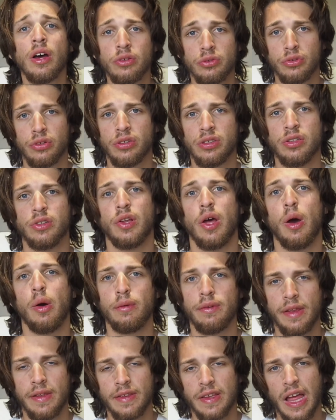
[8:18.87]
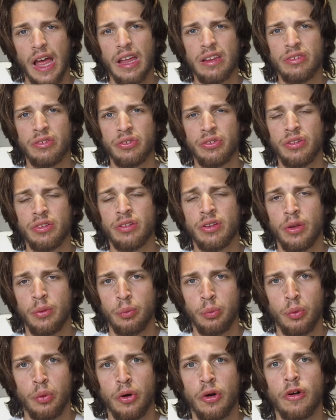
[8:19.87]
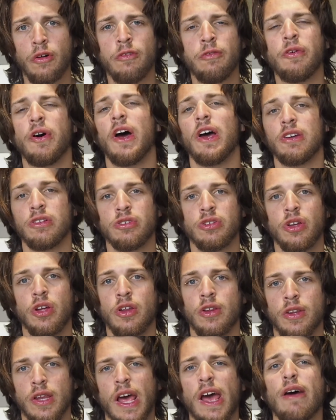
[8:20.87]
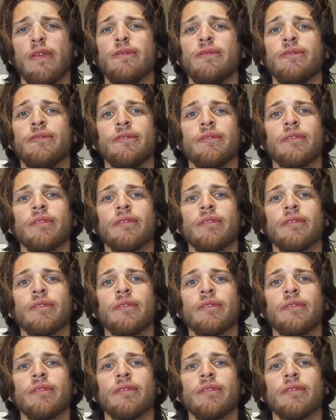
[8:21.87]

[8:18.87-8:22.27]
just know that that's just a poor reflection on them.